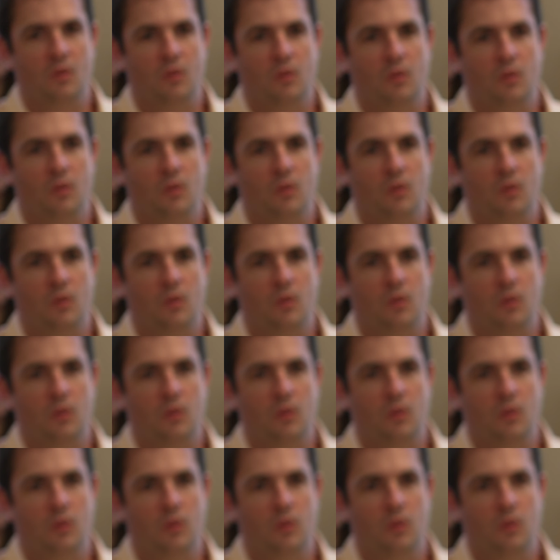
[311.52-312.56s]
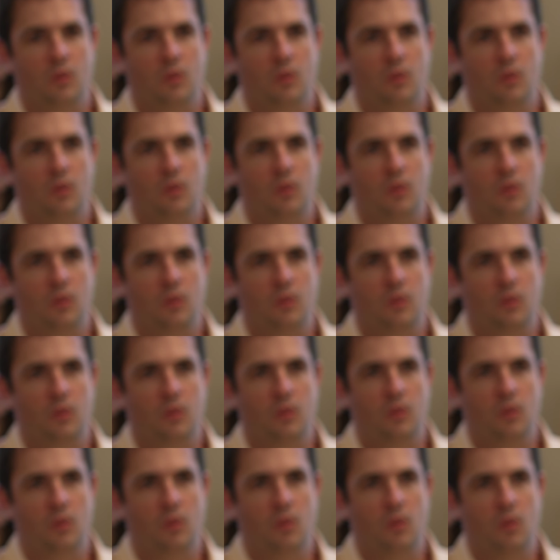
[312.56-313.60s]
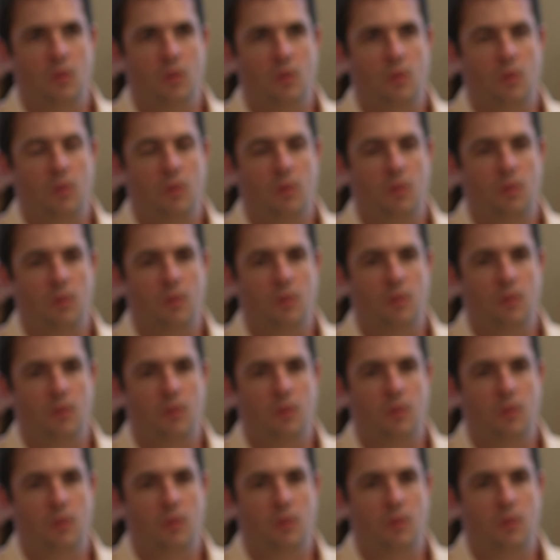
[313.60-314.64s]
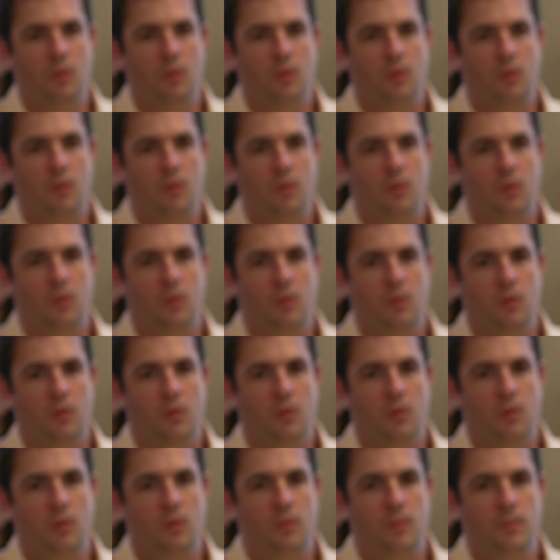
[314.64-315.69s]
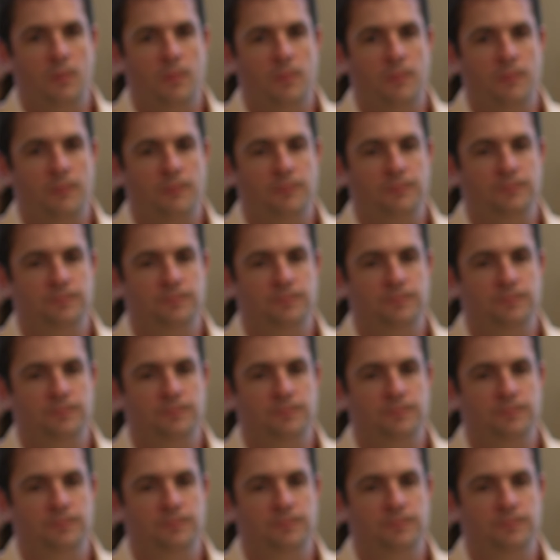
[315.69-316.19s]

No words are spoken by the person on screen.